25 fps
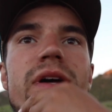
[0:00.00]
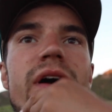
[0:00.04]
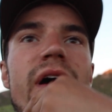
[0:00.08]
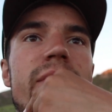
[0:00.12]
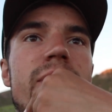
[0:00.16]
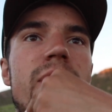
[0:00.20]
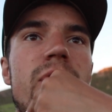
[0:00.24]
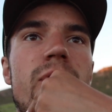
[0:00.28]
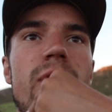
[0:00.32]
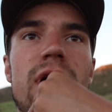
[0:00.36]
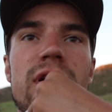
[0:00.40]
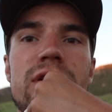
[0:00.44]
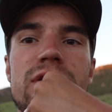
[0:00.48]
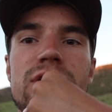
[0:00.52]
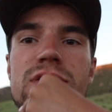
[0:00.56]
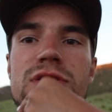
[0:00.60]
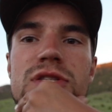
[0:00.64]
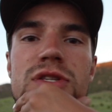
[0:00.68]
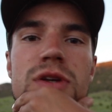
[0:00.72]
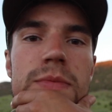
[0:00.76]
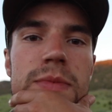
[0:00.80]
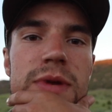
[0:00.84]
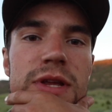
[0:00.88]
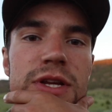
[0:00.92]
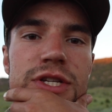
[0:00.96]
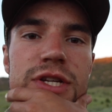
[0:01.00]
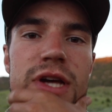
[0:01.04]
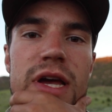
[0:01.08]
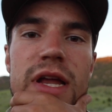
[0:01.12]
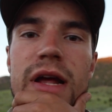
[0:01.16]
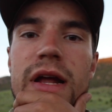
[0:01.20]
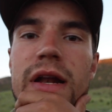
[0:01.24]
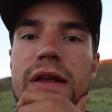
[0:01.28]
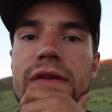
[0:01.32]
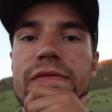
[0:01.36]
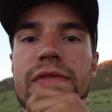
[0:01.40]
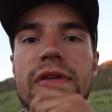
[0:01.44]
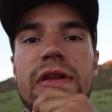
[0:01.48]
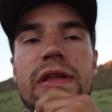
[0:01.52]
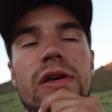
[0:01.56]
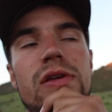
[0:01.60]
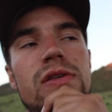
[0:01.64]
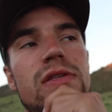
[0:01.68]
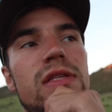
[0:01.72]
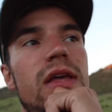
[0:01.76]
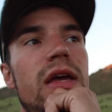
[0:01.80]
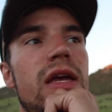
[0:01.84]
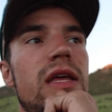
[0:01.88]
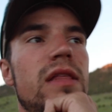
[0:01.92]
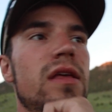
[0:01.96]
I've been watching so many shed hunting
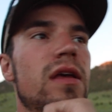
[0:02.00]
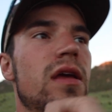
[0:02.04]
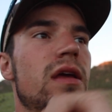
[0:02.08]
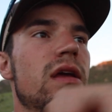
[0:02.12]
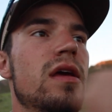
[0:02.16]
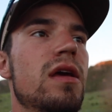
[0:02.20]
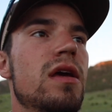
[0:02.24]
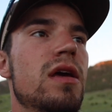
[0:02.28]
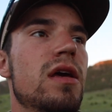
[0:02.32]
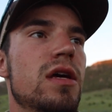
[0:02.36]
videos lately,